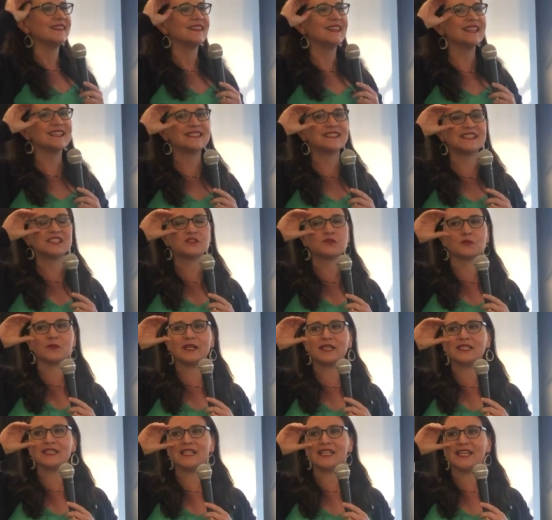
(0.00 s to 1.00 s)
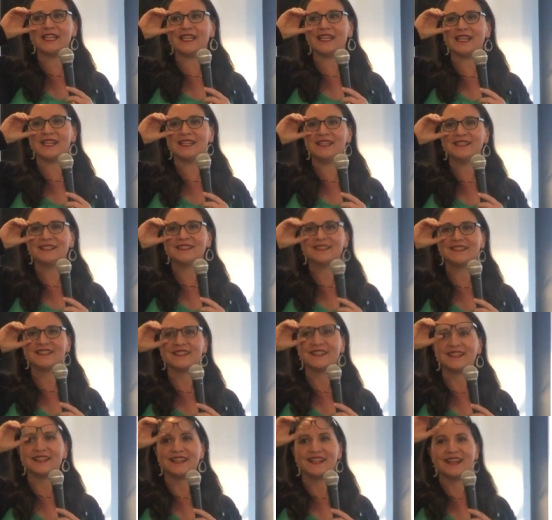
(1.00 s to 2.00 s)
This is really,
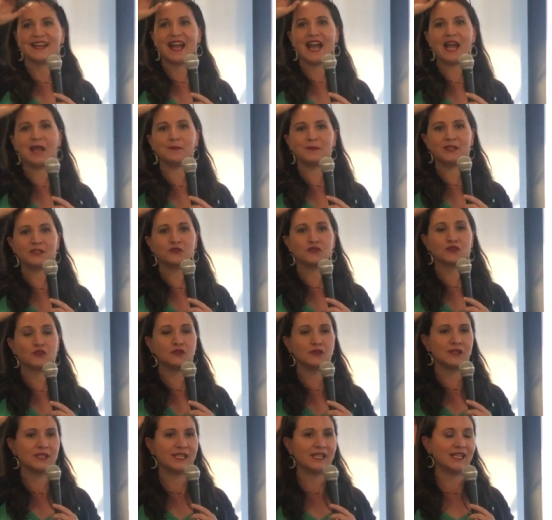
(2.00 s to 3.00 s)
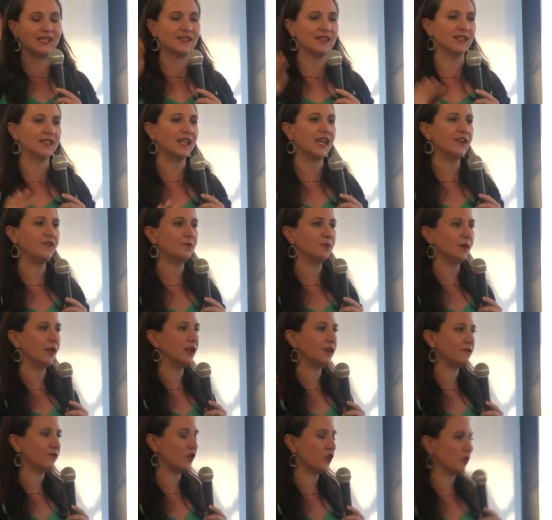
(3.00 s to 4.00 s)
truly the
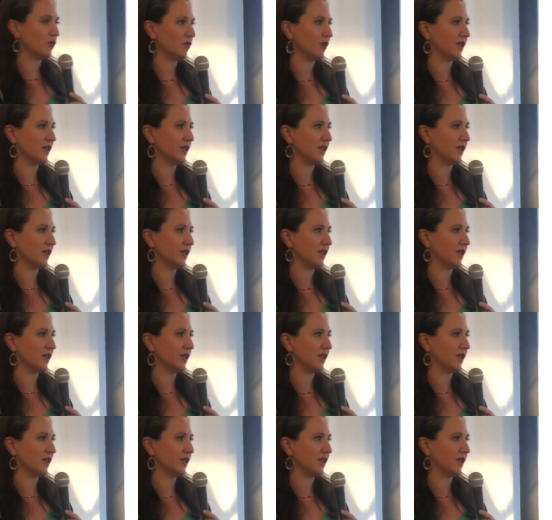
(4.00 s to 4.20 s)
lifeblood of our